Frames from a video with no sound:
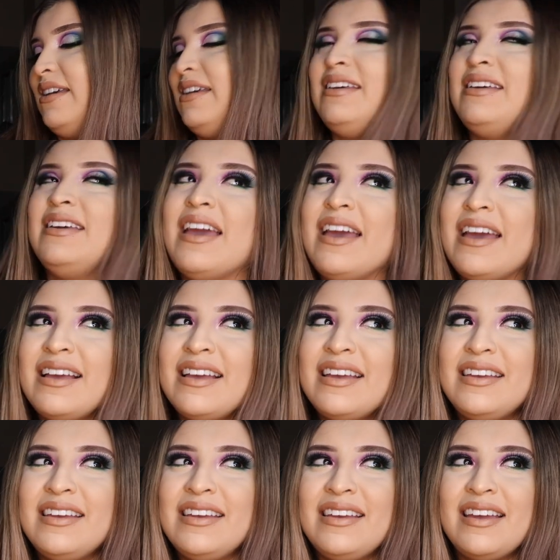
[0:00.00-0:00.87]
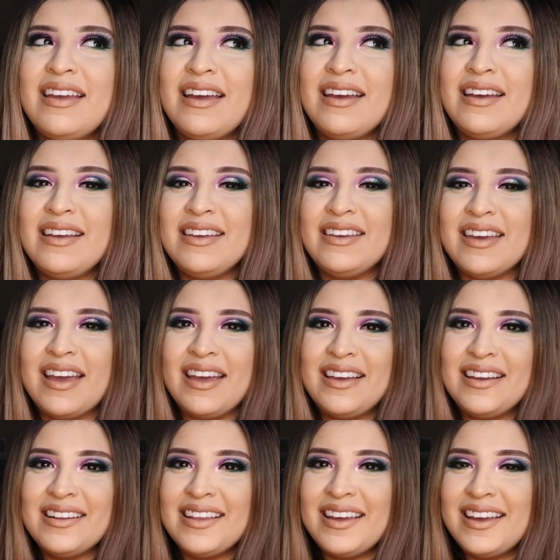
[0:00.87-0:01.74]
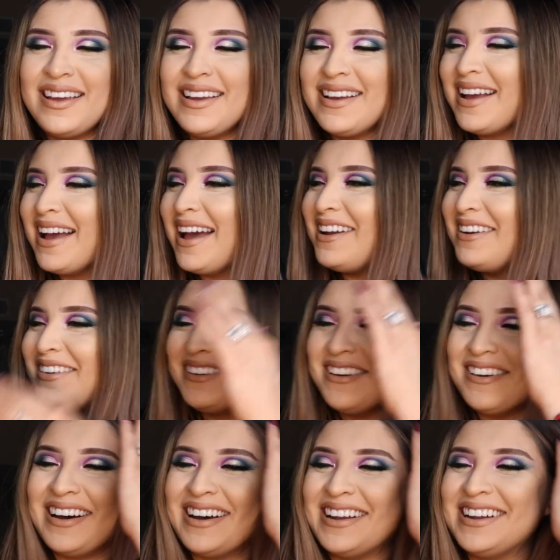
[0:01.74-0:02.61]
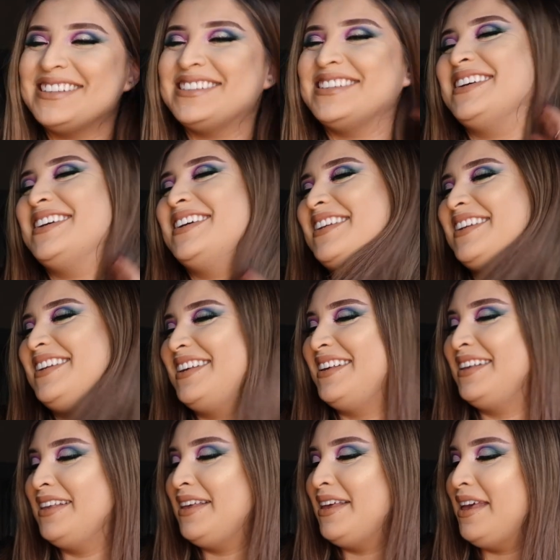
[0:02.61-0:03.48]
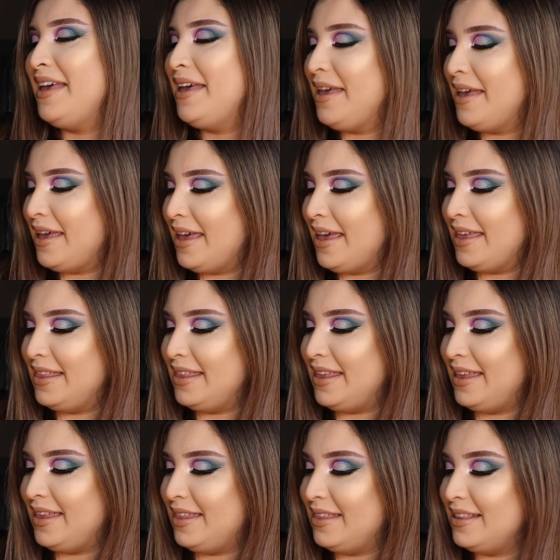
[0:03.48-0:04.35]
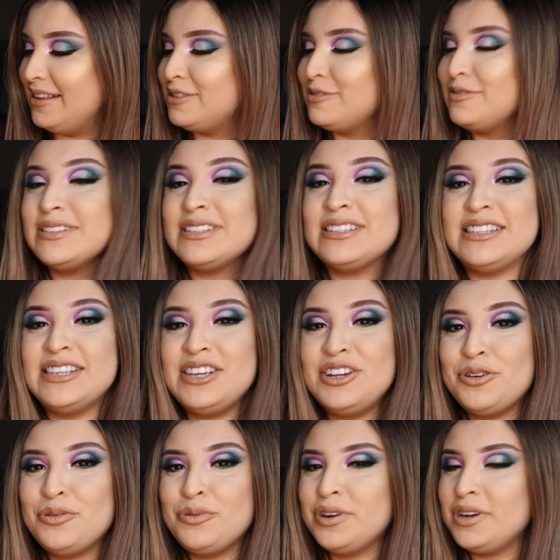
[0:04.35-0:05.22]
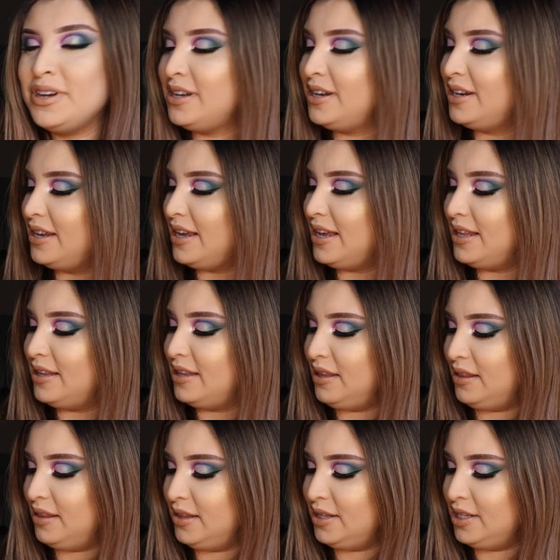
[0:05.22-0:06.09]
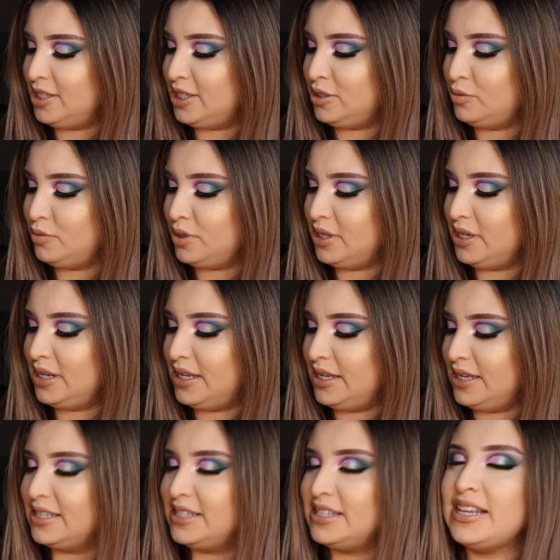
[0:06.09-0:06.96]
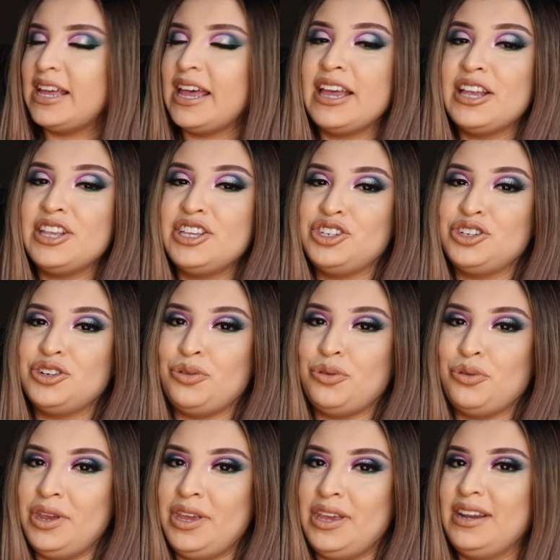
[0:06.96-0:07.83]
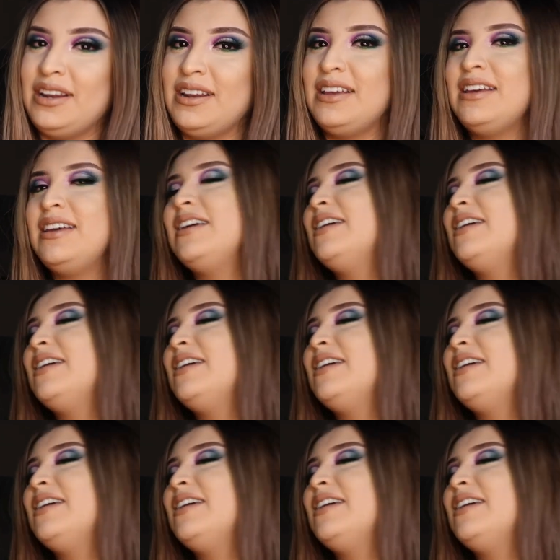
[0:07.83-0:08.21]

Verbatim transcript: Yang Yang Yangling. I don't know how to say it. And then this was cedarwood, and then this one is tangerine.